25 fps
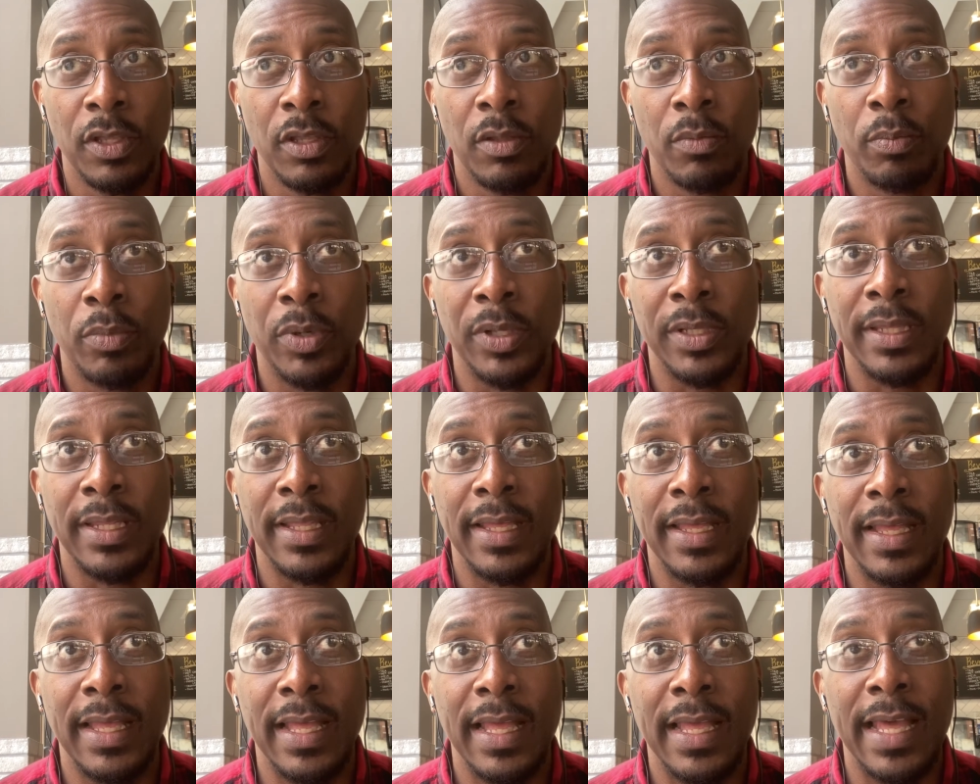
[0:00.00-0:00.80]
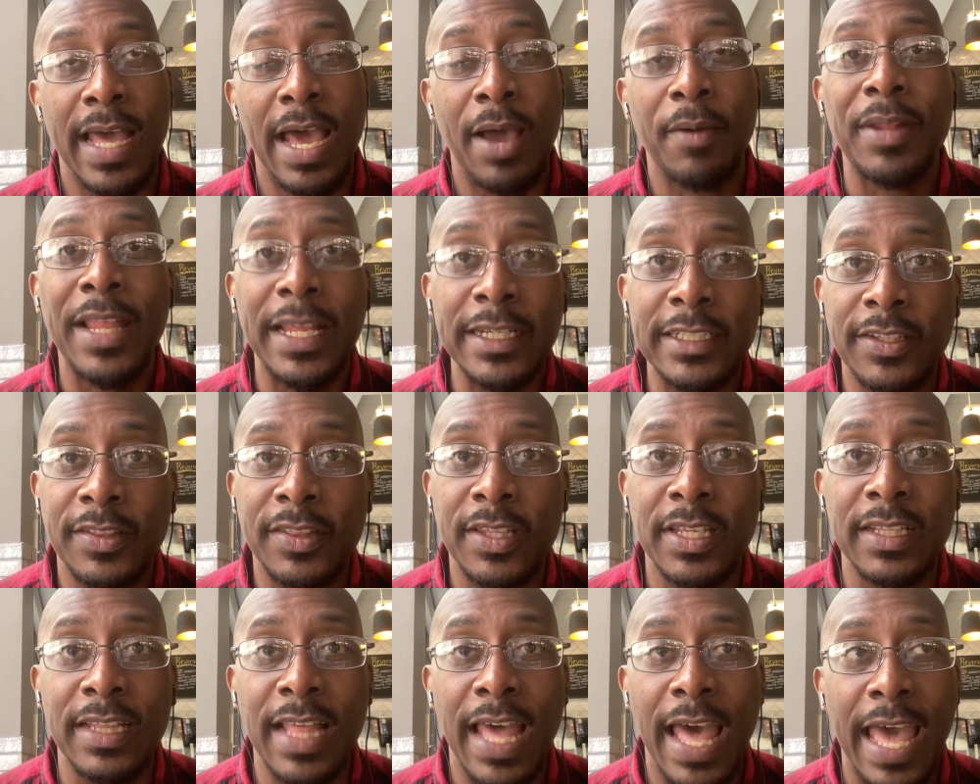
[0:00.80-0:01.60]
But I would like to
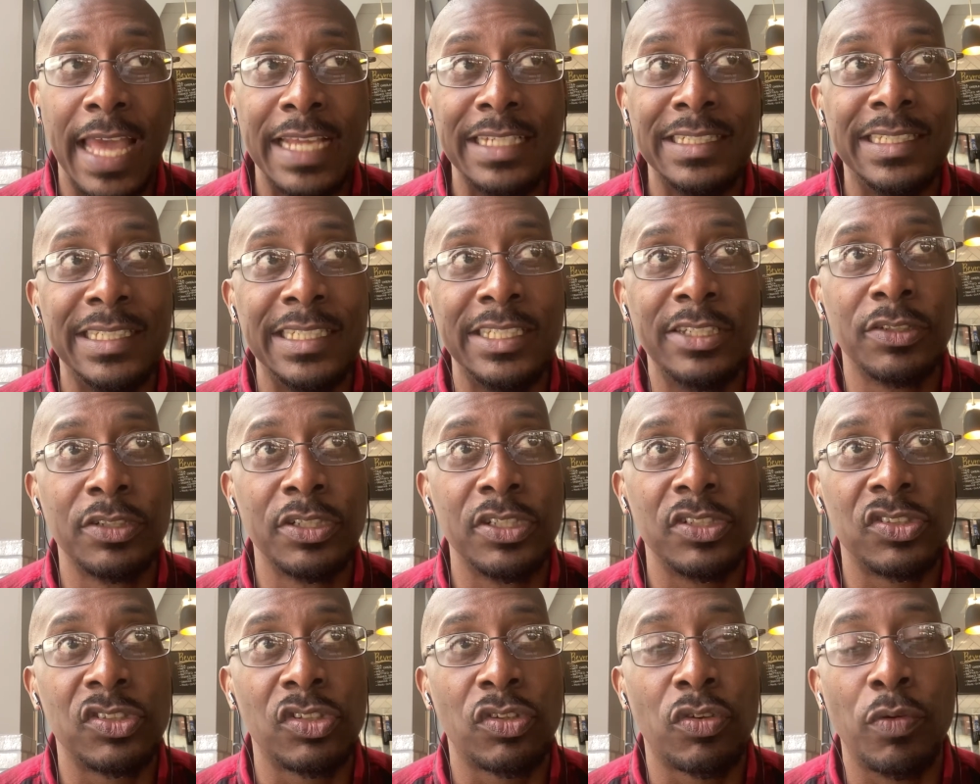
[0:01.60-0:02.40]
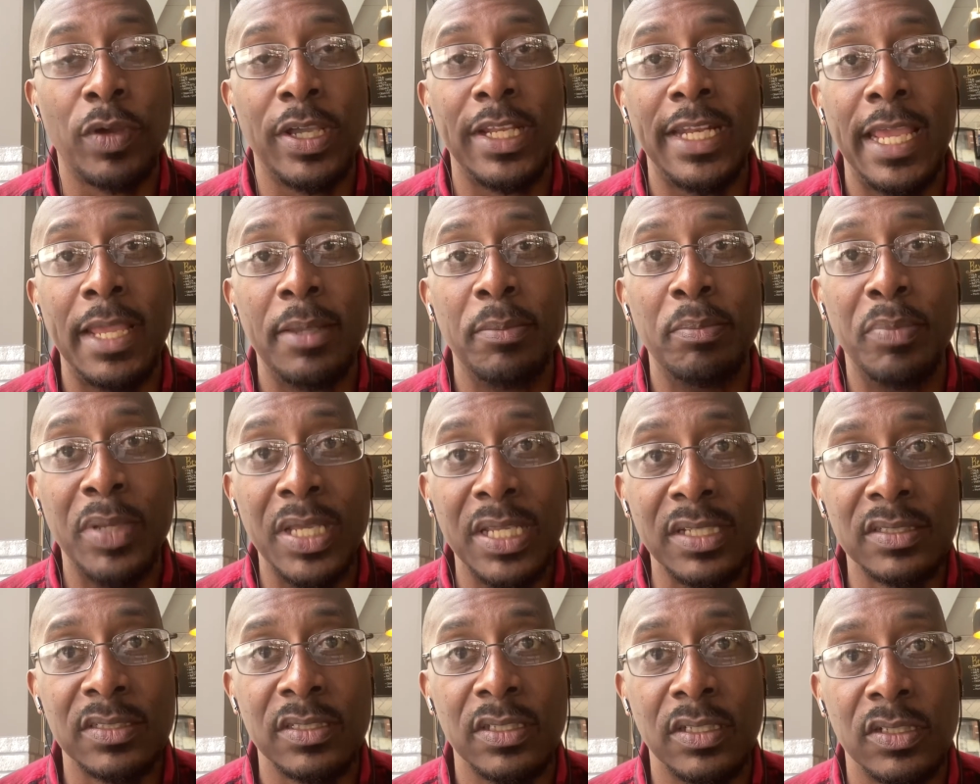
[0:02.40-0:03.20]
think the ideal is to create a
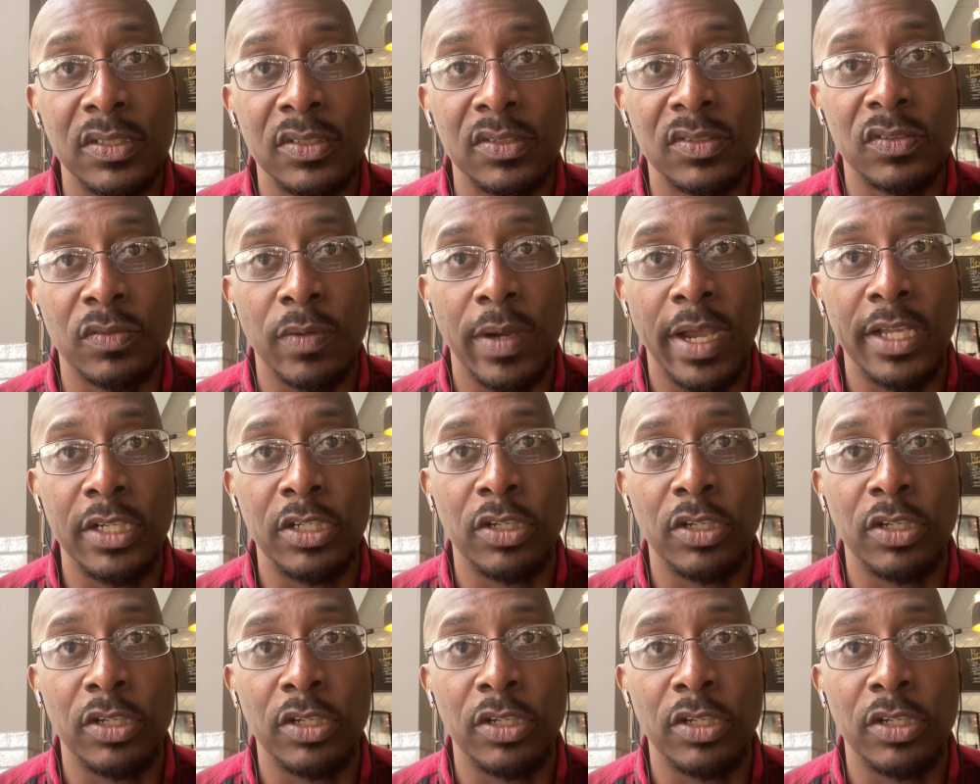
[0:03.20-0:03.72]
business, right?